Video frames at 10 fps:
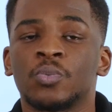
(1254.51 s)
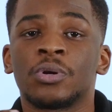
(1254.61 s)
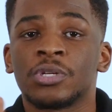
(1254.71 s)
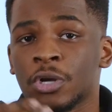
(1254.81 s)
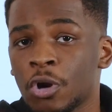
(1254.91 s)

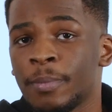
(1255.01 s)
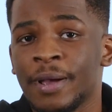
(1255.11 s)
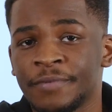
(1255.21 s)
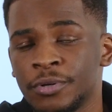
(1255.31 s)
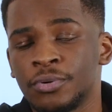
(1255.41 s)
What does Klopp
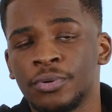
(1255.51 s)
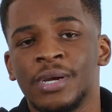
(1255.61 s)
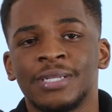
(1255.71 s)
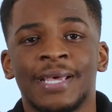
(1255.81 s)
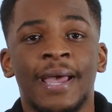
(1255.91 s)
have to do
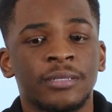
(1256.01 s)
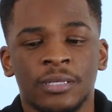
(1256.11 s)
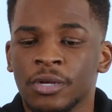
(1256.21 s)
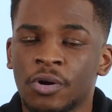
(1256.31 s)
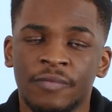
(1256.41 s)
to
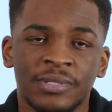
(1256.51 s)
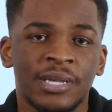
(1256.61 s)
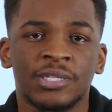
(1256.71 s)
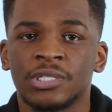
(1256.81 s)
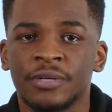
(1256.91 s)
enter the
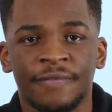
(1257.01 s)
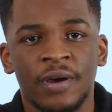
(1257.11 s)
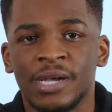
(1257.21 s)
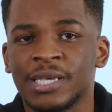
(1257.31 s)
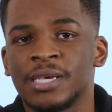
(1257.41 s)
conversations of
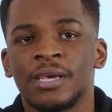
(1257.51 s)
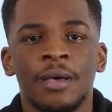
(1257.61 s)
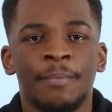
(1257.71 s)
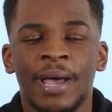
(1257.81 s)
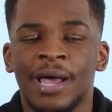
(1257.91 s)
Fergie,
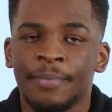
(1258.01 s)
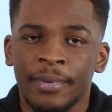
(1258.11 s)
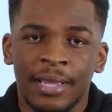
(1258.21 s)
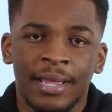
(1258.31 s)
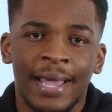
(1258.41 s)
Pep,
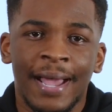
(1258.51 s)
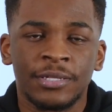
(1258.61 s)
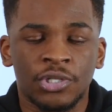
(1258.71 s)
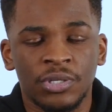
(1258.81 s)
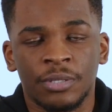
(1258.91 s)

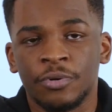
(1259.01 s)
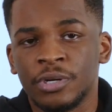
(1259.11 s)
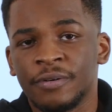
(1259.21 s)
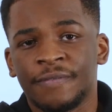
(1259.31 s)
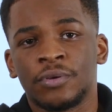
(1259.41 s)
and Jose
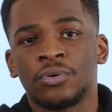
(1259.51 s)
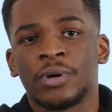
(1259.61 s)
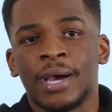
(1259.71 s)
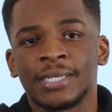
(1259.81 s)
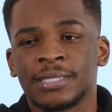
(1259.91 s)
Mourinho for you
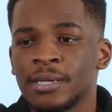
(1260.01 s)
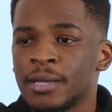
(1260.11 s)
guys?